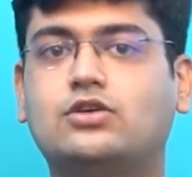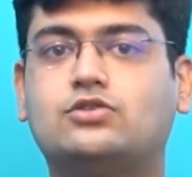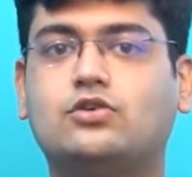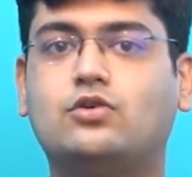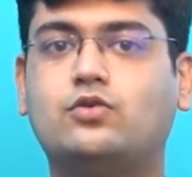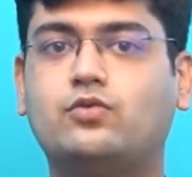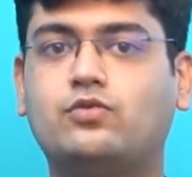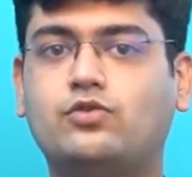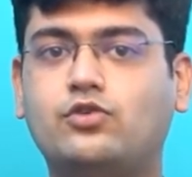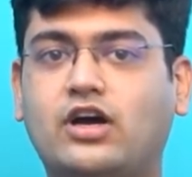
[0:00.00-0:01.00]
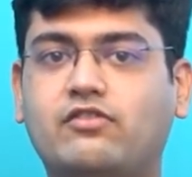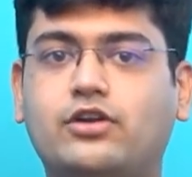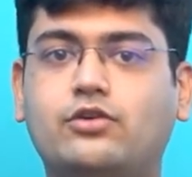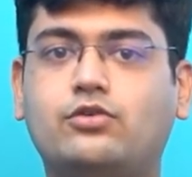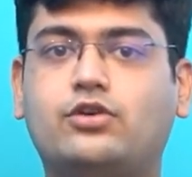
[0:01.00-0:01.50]
So you have
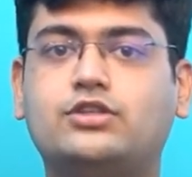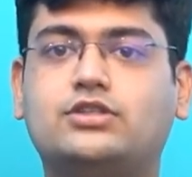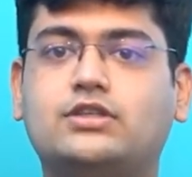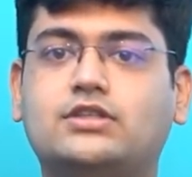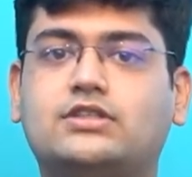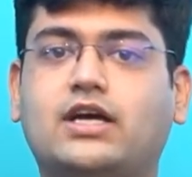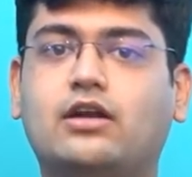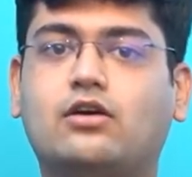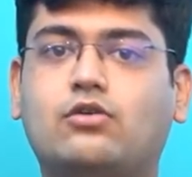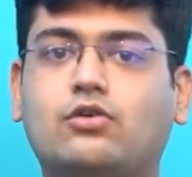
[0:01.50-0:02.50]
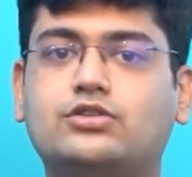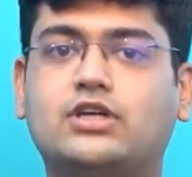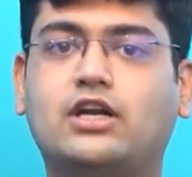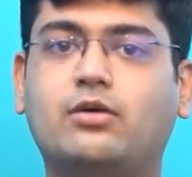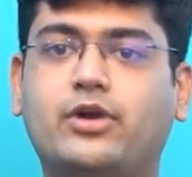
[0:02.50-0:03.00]
a nutritionist and a coach
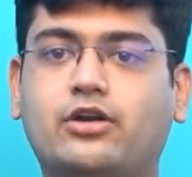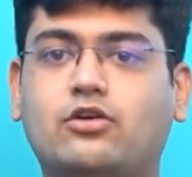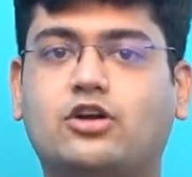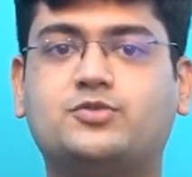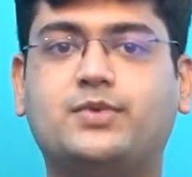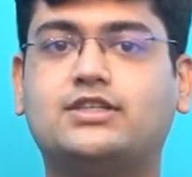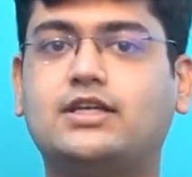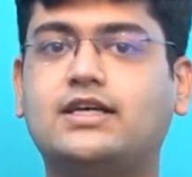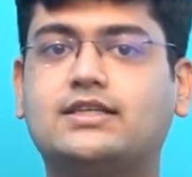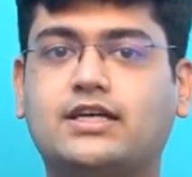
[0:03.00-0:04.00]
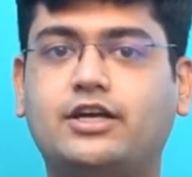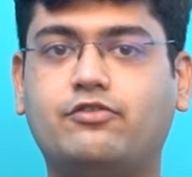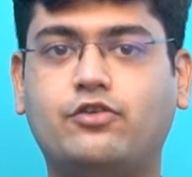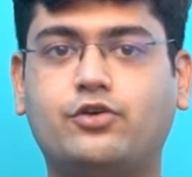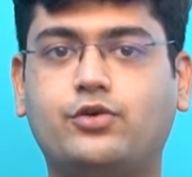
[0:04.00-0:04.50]
and a mentor specially assigned
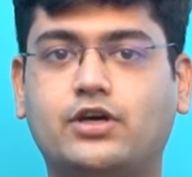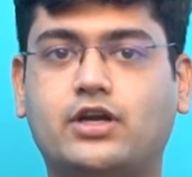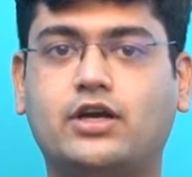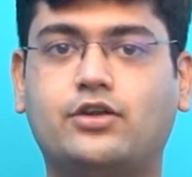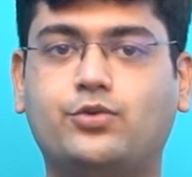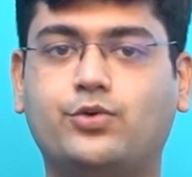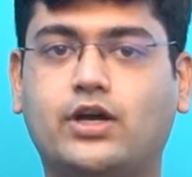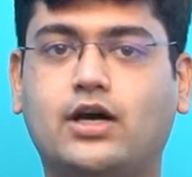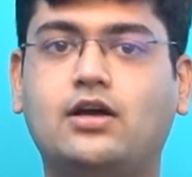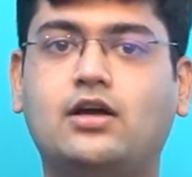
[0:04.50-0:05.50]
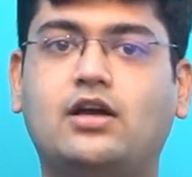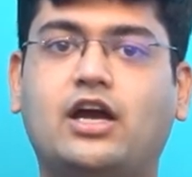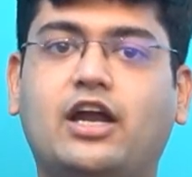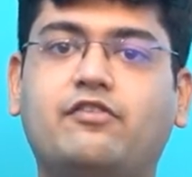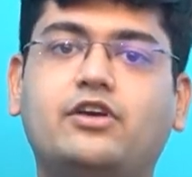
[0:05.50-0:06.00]
for you here at Turia,
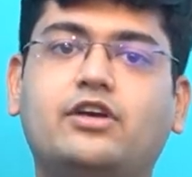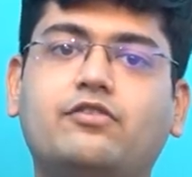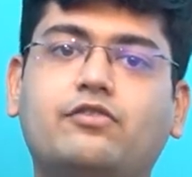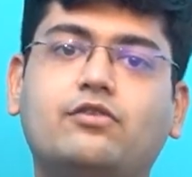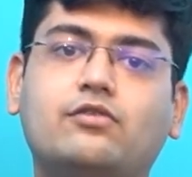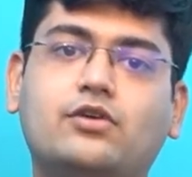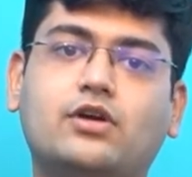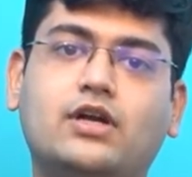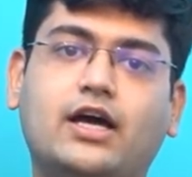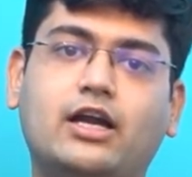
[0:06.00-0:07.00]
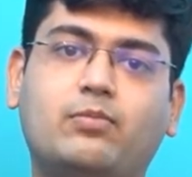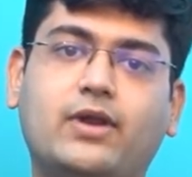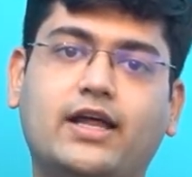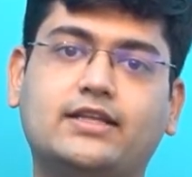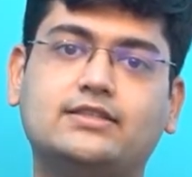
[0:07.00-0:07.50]
and we give you your diet
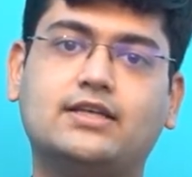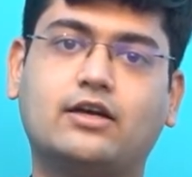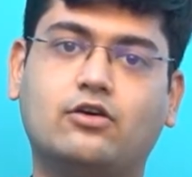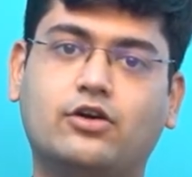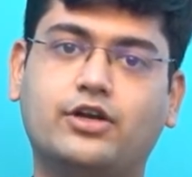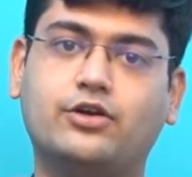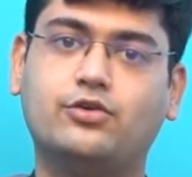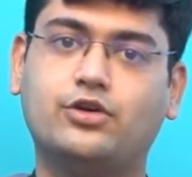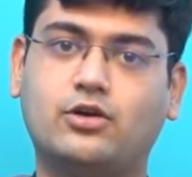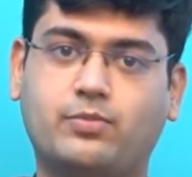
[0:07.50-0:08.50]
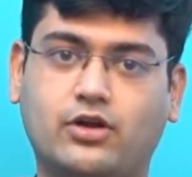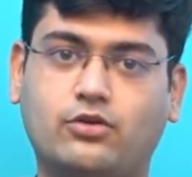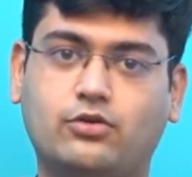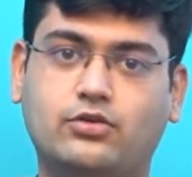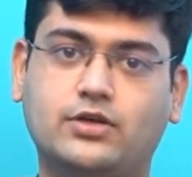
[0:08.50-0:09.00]
plans according to your
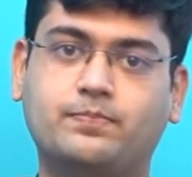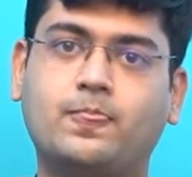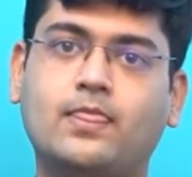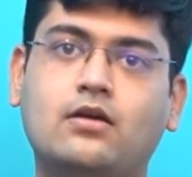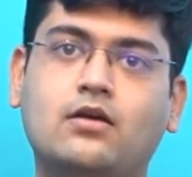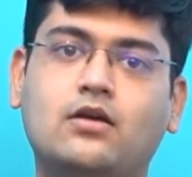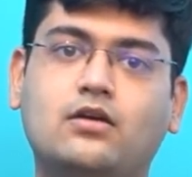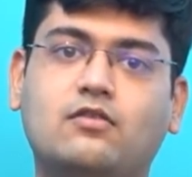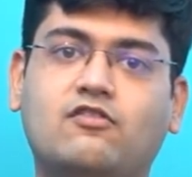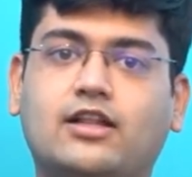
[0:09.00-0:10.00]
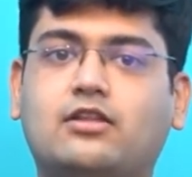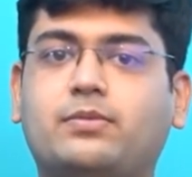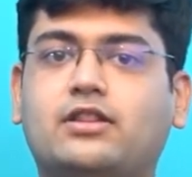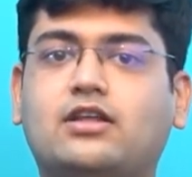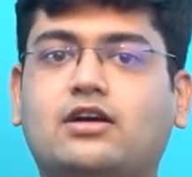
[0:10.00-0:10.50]
Prakruti. Vata,
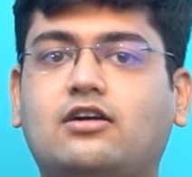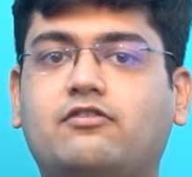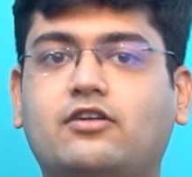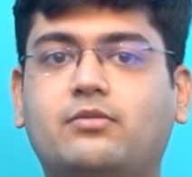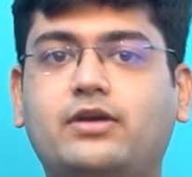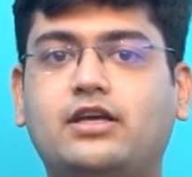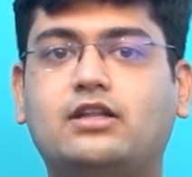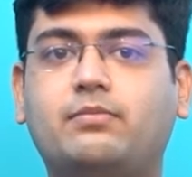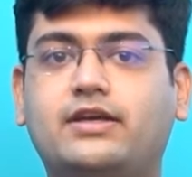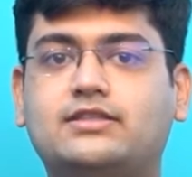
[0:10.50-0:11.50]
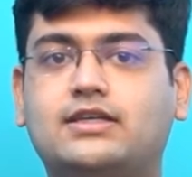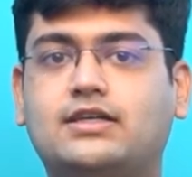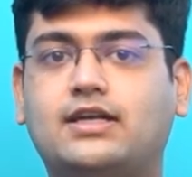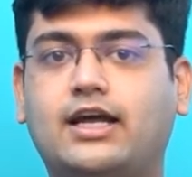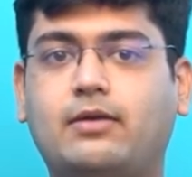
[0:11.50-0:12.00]
Pitta, Kapha being the
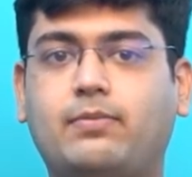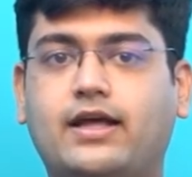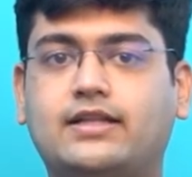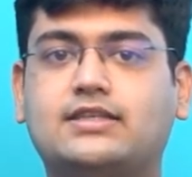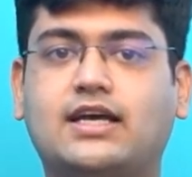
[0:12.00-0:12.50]
basic diet plans.